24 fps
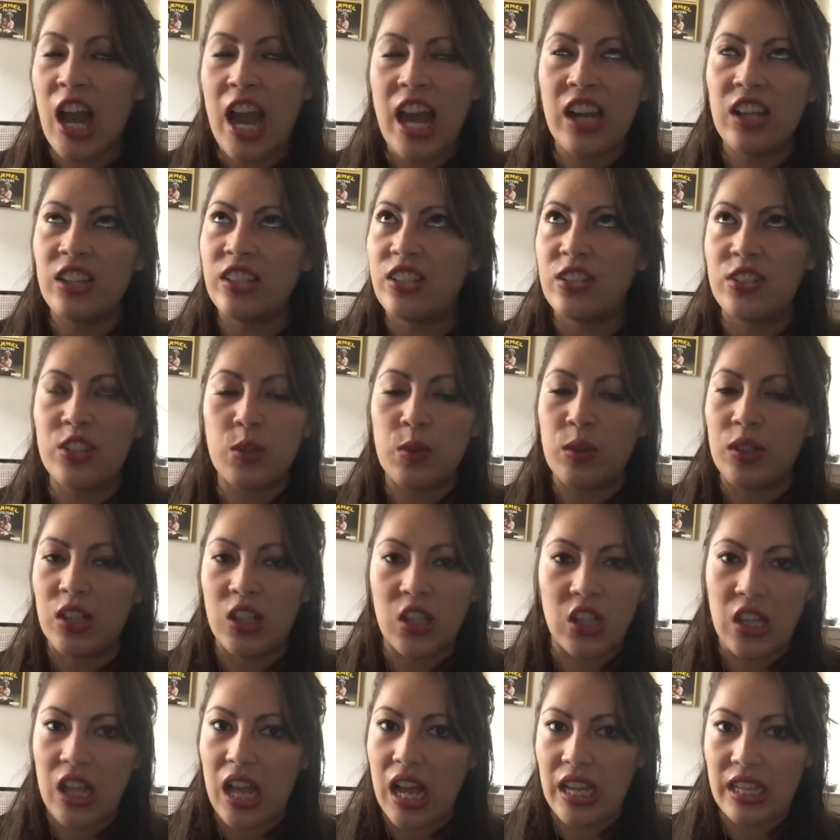I don't use
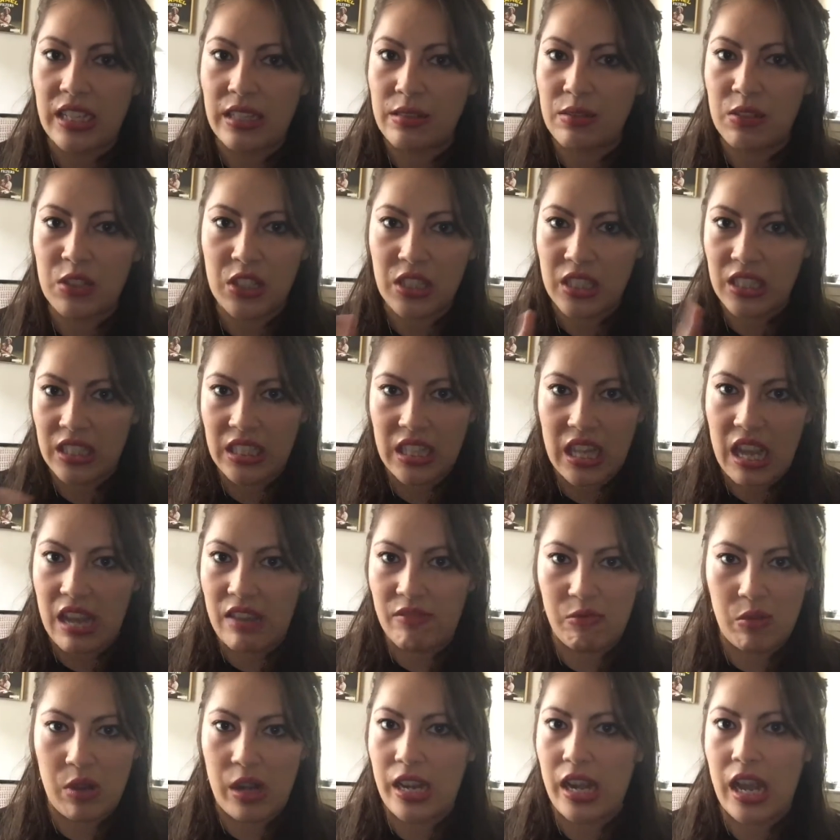Twitter a lot, just
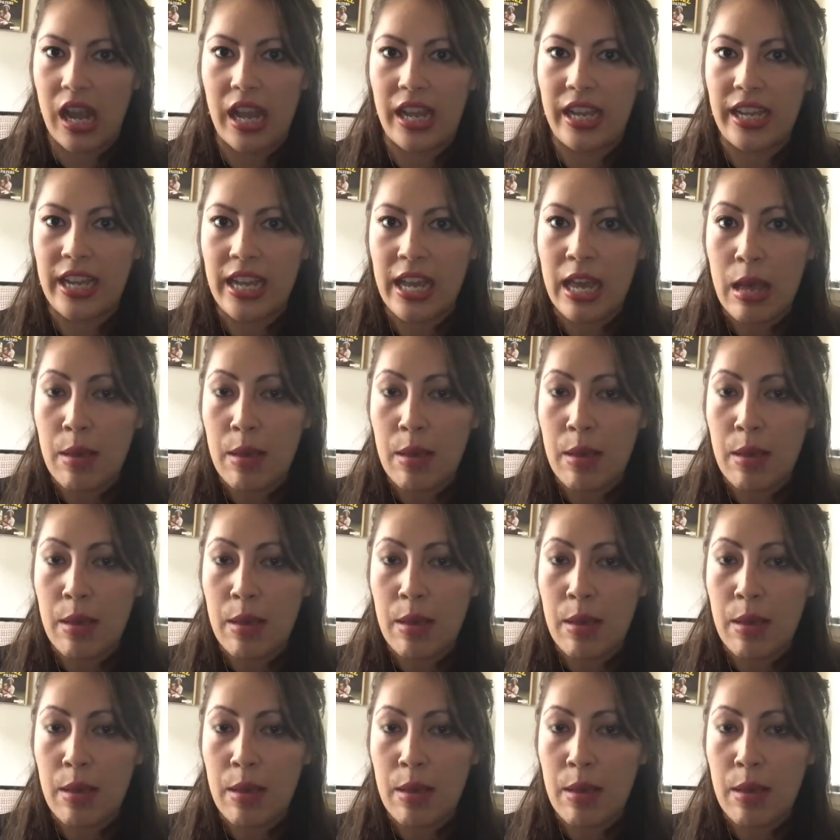FYI.